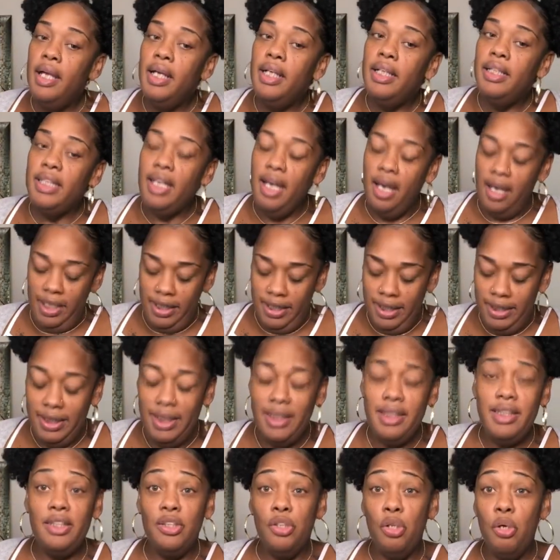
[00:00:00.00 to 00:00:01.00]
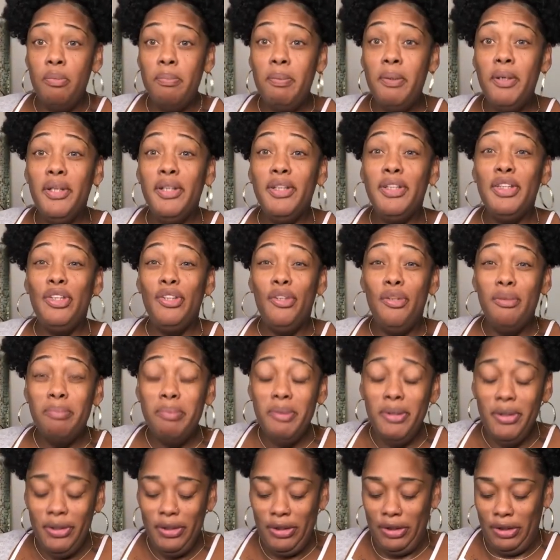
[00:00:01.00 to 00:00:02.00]
y'all, and this is super,
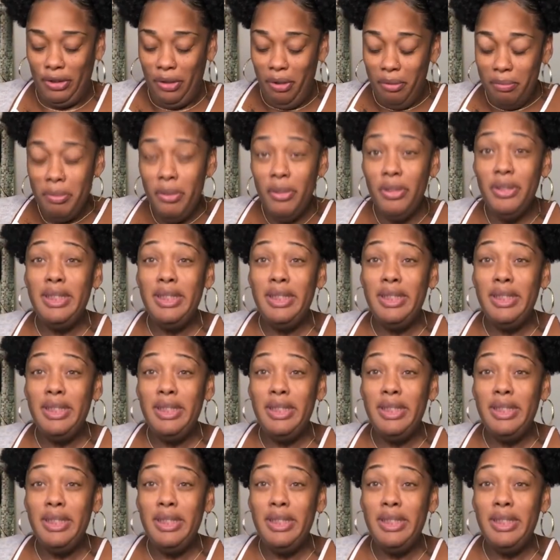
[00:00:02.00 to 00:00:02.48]
super, super